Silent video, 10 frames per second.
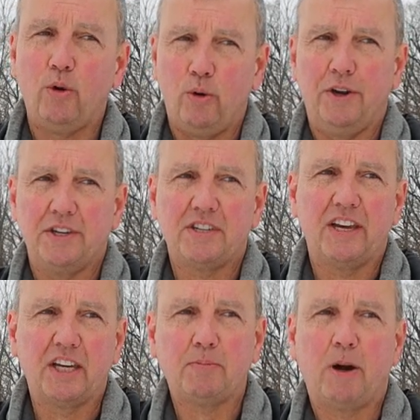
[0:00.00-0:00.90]
oldest
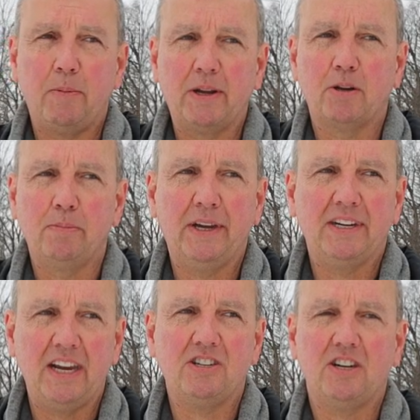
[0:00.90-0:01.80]
experimental
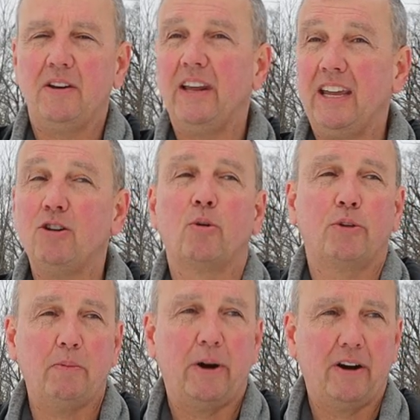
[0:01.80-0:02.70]
plantation in
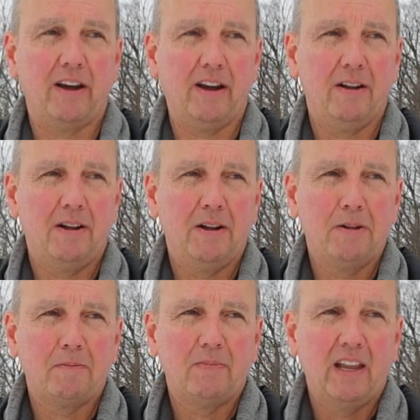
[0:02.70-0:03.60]
North America.
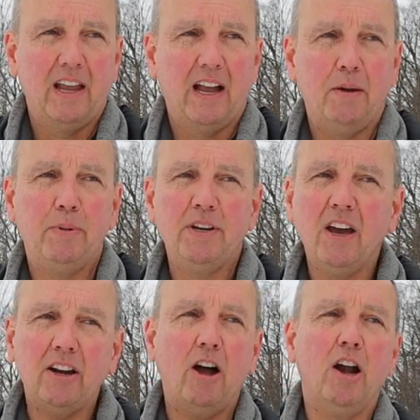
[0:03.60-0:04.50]
Uh, but
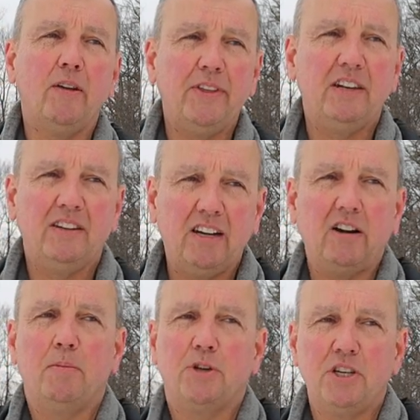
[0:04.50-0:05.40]
not all of the
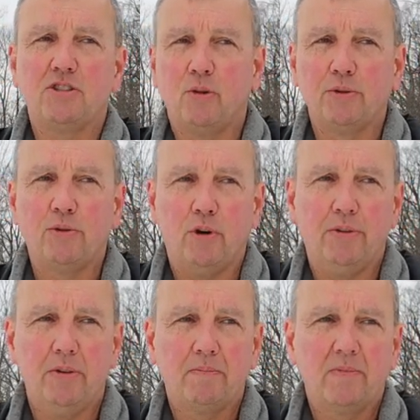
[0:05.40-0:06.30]
Dairy Bush is old
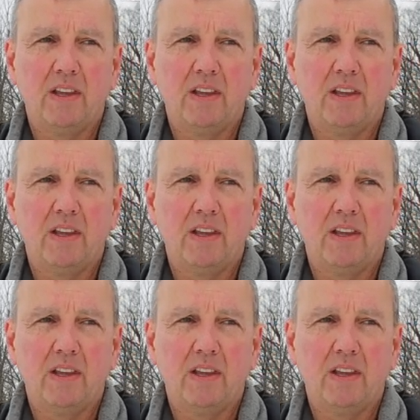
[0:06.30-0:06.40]
growth.